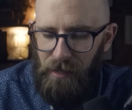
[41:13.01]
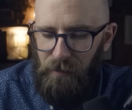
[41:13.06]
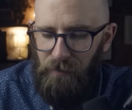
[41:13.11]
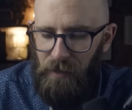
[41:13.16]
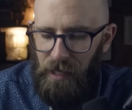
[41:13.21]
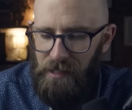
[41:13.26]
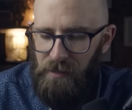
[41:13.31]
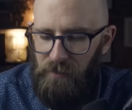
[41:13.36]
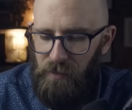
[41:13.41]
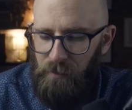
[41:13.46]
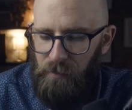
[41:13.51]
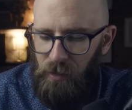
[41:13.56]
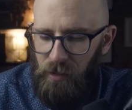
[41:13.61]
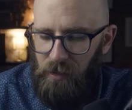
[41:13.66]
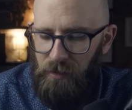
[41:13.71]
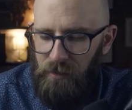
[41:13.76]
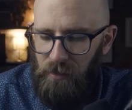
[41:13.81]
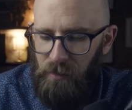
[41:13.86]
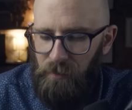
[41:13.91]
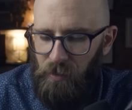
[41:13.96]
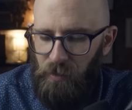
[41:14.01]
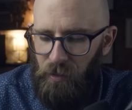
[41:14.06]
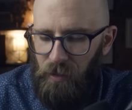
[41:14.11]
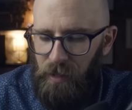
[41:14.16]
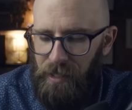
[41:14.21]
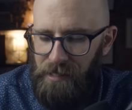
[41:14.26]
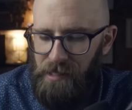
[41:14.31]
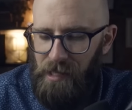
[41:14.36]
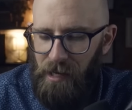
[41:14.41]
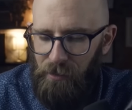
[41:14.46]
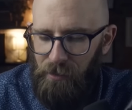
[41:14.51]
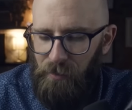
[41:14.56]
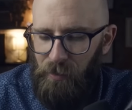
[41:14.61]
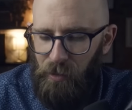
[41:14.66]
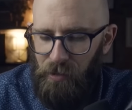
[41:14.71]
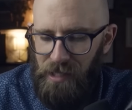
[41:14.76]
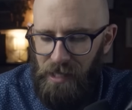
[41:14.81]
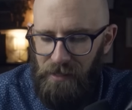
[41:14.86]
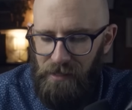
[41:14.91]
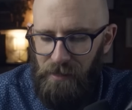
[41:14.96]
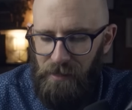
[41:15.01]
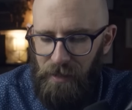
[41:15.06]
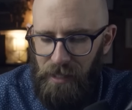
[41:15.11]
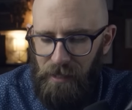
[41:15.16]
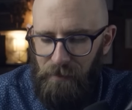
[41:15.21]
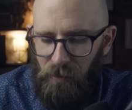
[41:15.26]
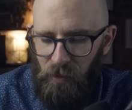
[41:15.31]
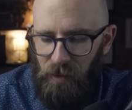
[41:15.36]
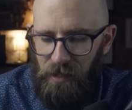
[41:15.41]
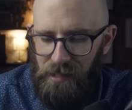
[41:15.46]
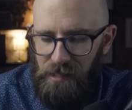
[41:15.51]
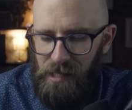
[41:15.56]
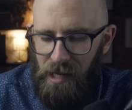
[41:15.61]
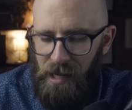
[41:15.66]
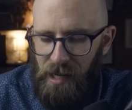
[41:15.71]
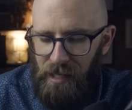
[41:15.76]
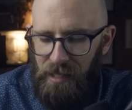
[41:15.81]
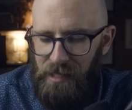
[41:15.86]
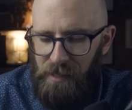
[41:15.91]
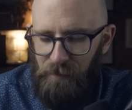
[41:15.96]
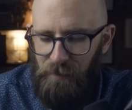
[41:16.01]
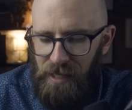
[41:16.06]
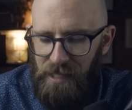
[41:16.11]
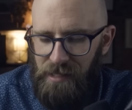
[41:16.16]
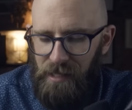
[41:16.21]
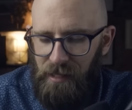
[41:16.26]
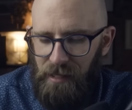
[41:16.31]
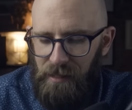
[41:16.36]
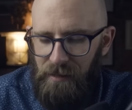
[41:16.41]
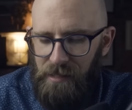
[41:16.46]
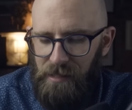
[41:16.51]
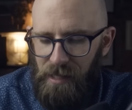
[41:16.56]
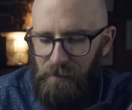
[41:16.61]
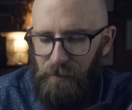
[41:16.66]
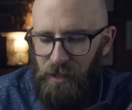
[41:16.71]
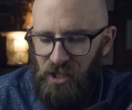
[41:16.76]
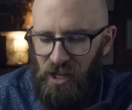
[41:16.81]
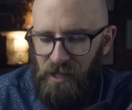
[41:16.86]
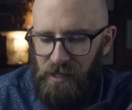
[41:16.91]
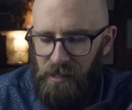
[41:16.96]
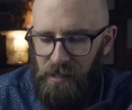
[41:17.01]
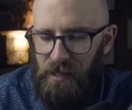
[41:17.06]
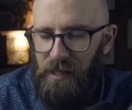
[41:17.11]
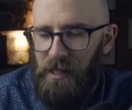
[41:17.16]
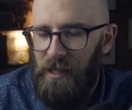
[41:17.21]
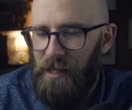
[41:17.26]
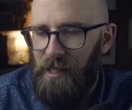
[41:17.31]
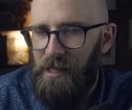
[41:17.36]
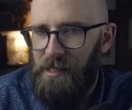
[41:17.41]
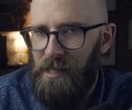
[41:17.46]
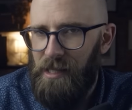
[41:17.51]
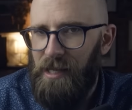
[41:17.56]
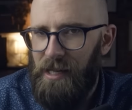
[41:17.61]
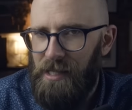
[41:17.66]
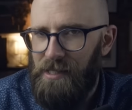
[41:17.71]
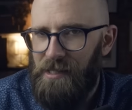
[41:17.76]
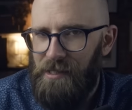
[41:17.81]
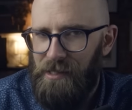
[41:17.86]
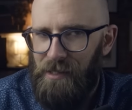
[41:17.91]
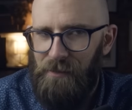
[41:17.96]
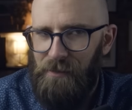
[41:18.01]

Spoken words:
In fact, if you boil the entire report down to the main points, it is basically the same agenda as the letters